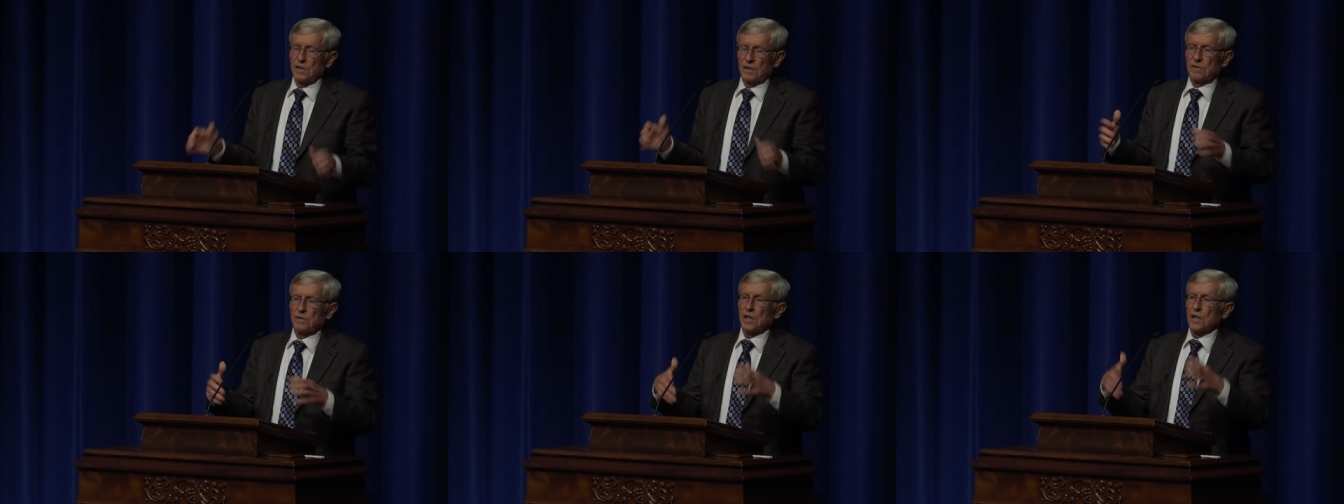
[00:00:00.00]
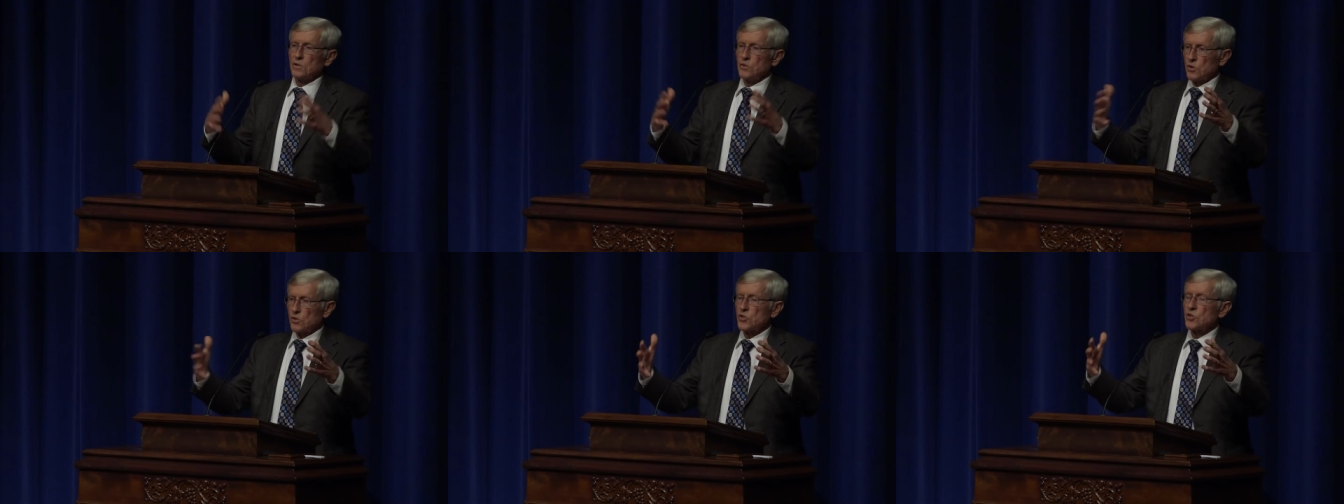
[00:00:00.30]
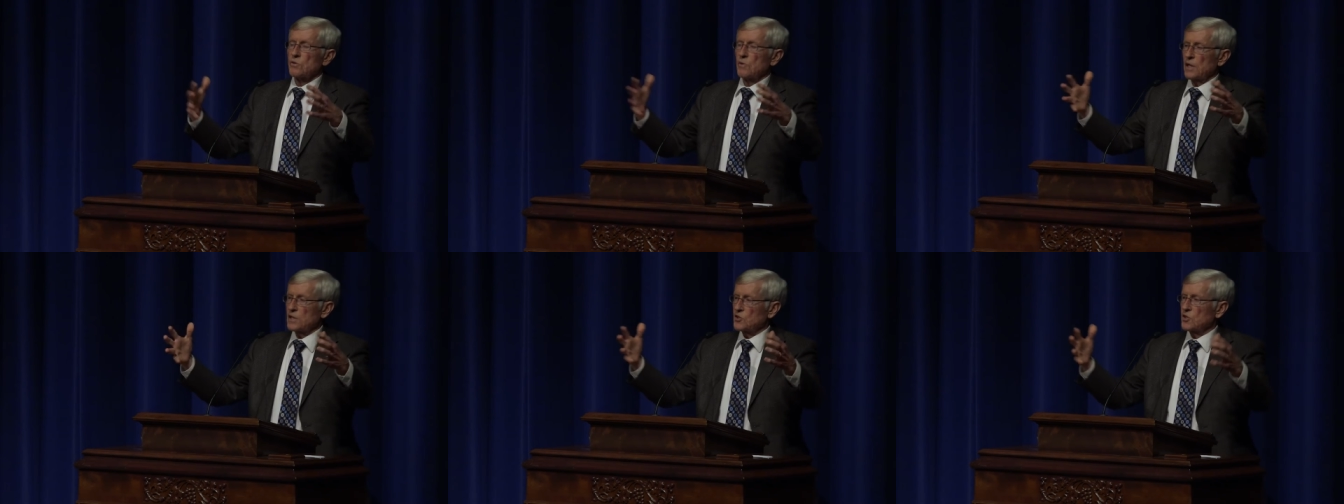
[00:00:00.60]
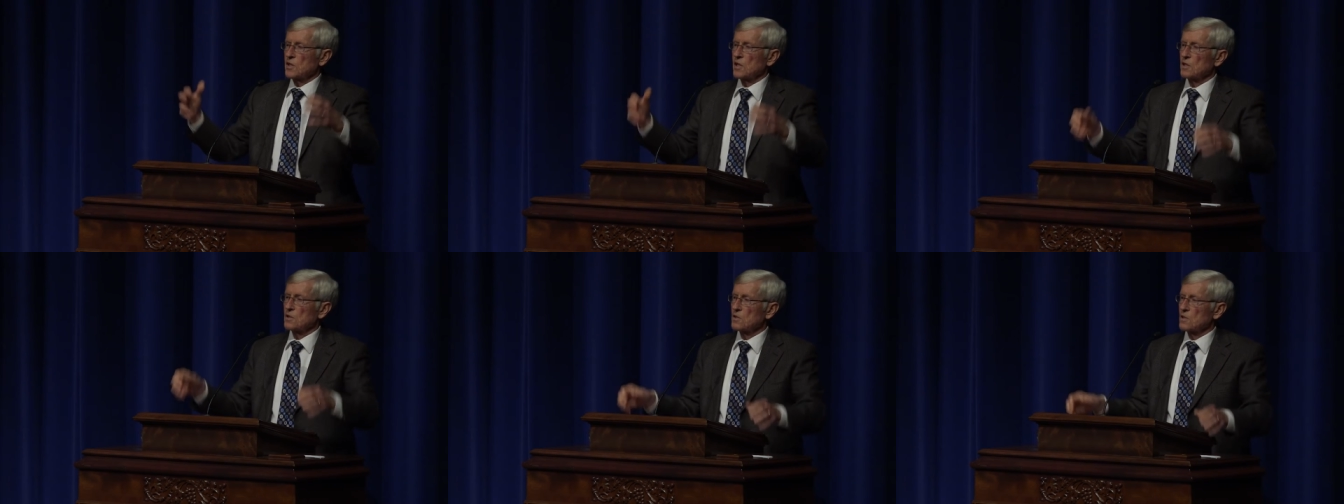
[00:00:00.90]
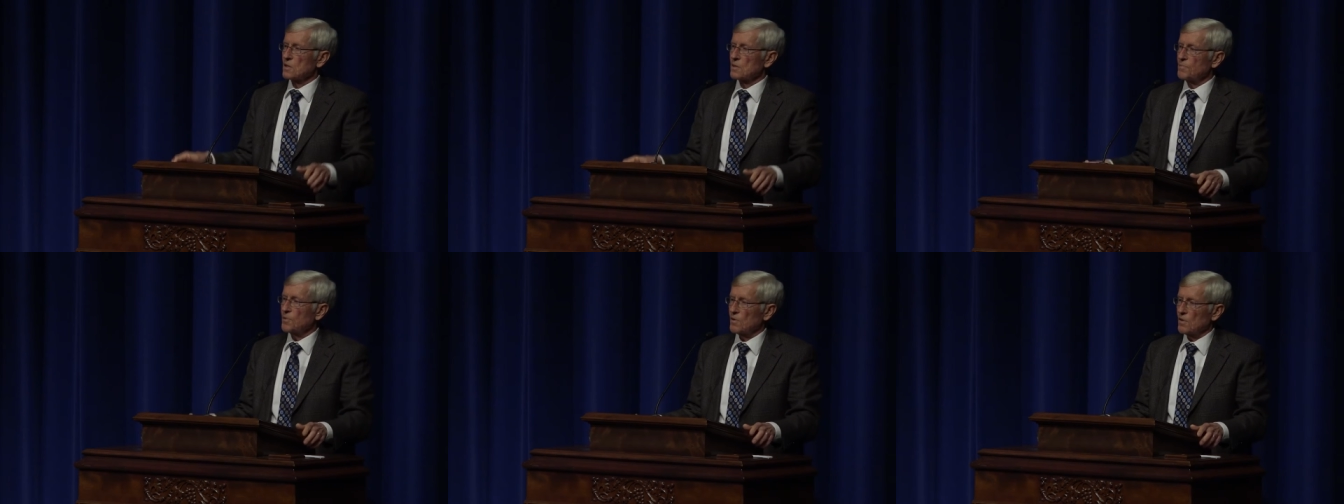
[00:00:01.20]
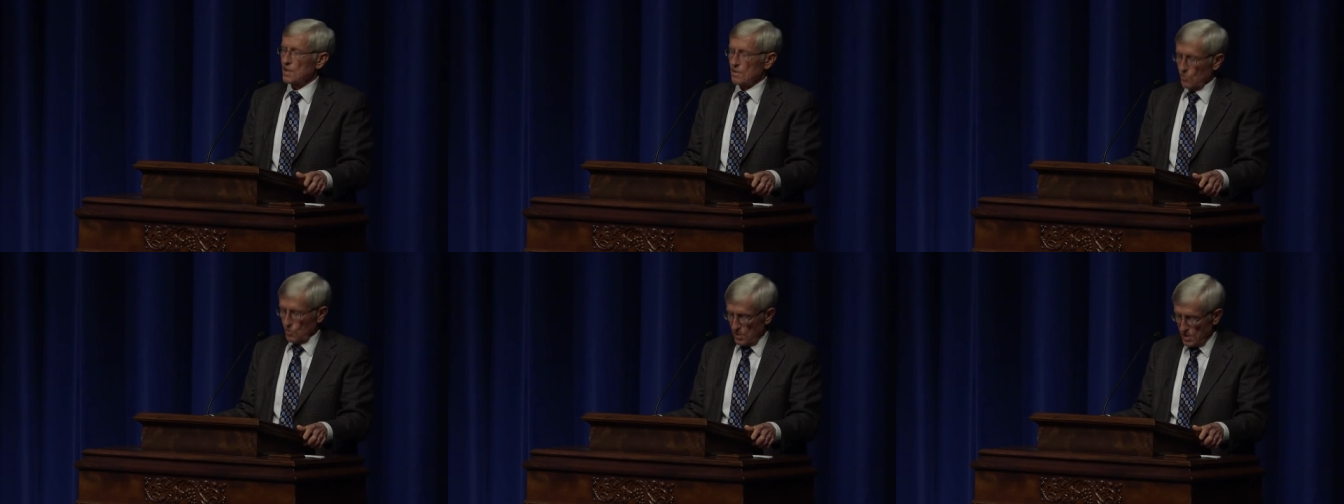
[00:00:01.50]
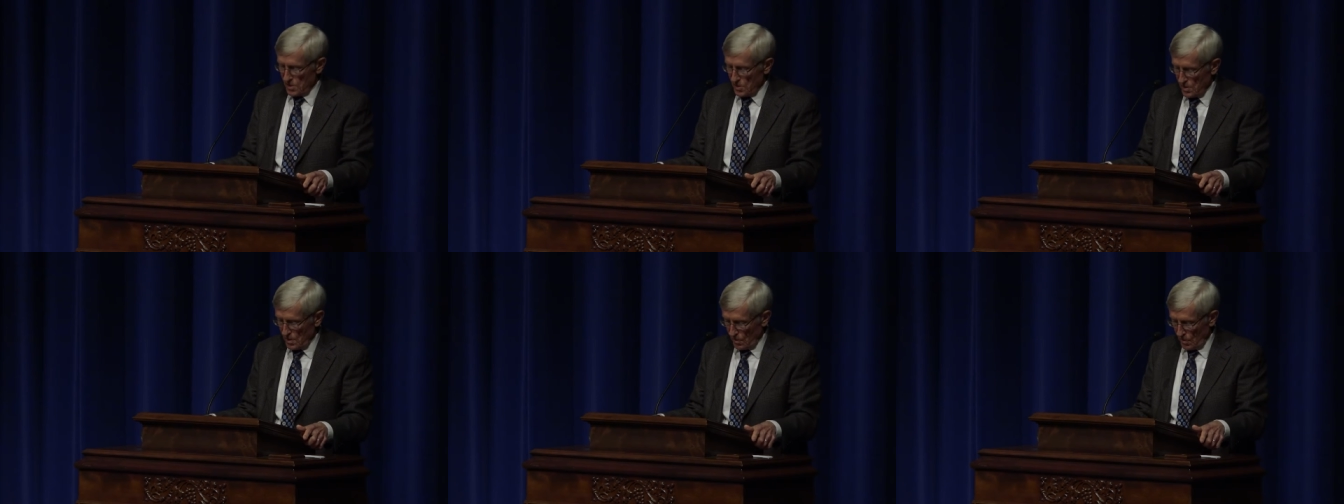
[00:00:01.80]
then you're stretching it to the point where
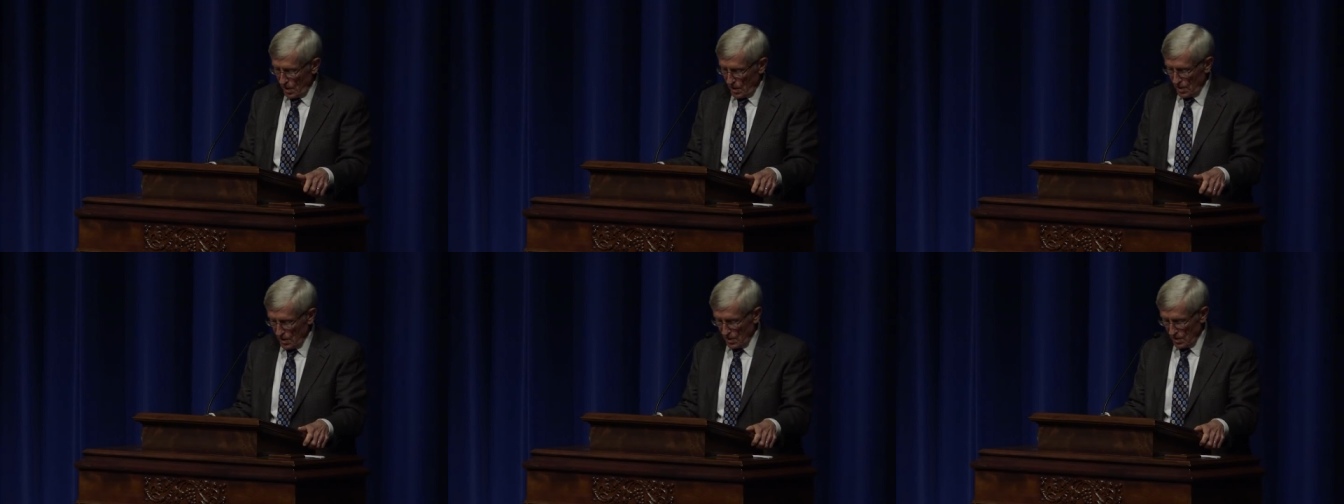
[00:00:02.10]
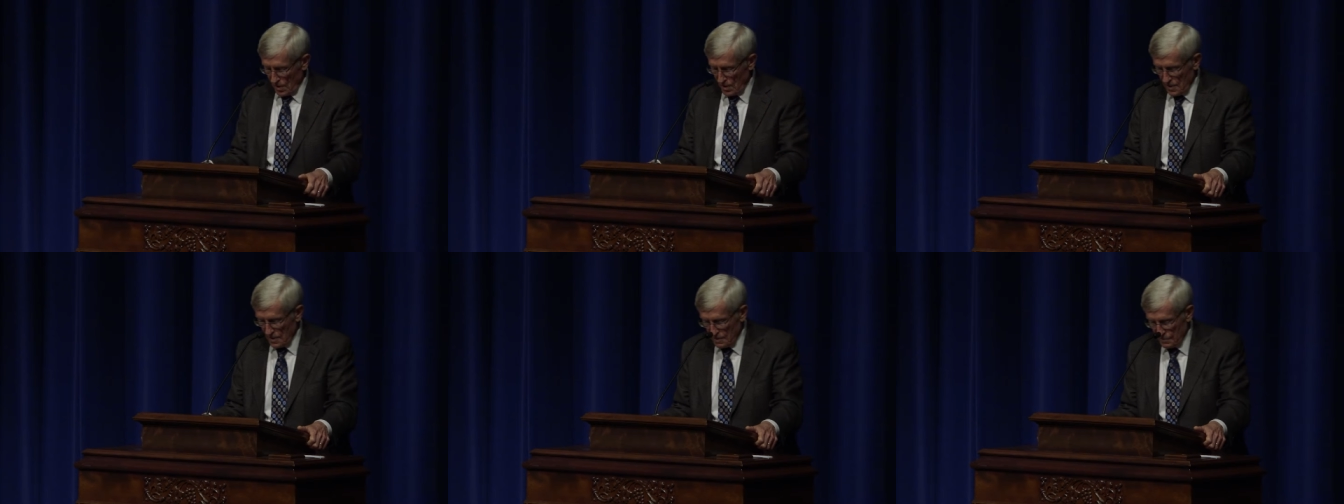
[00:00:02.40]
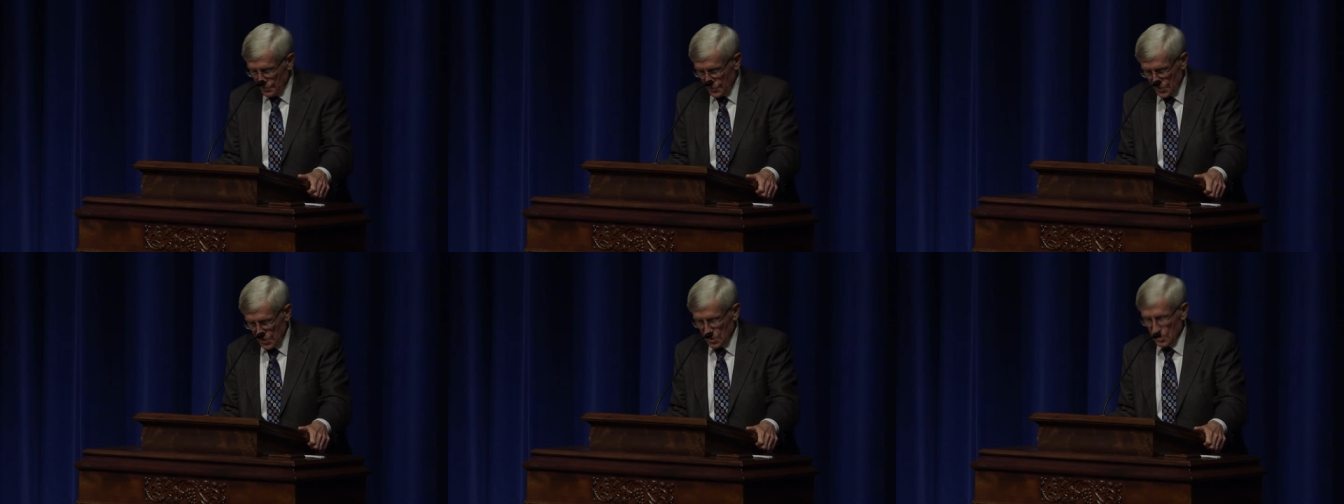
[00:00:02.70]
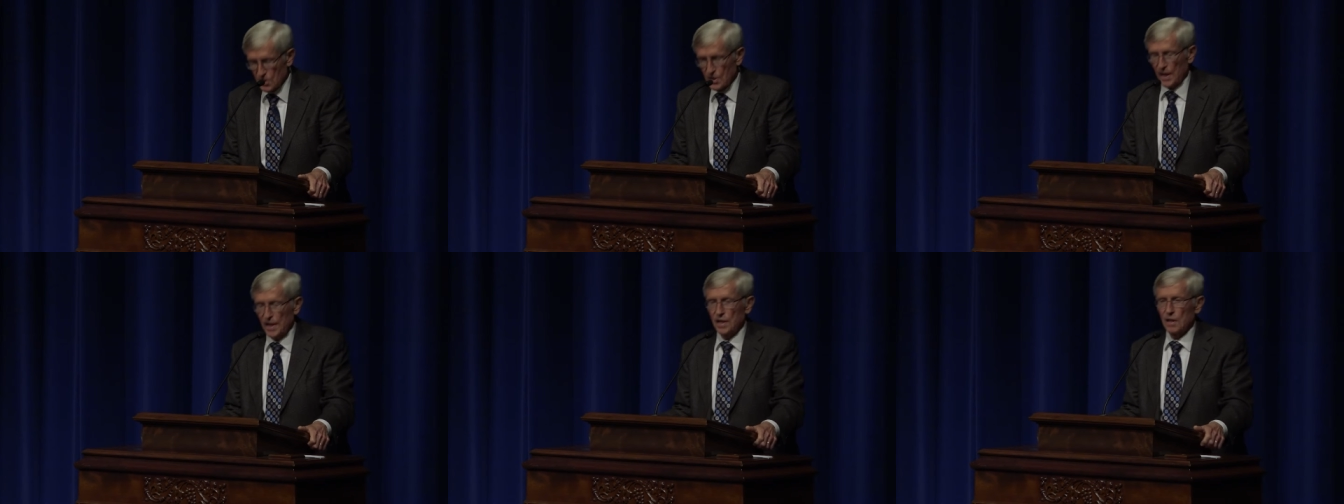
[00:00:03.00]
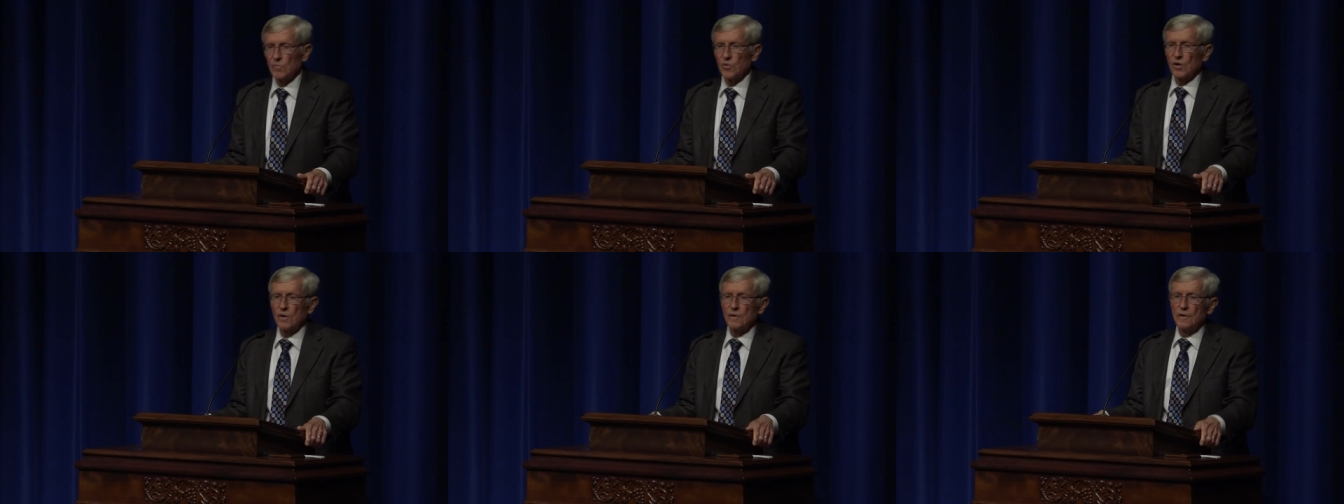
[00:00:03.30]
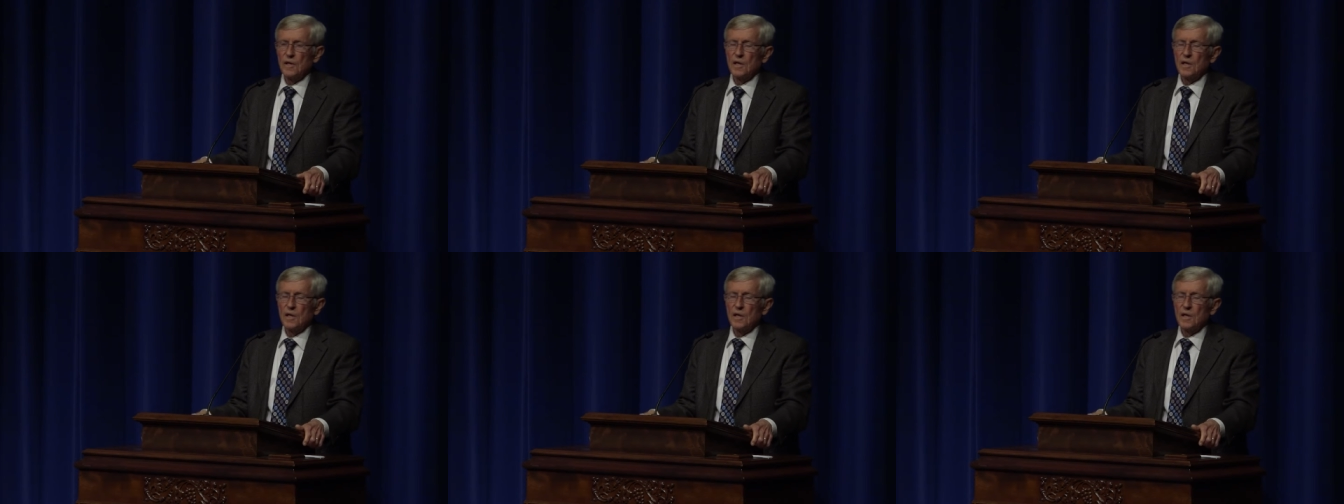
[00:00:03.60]
it's no longer sustainable.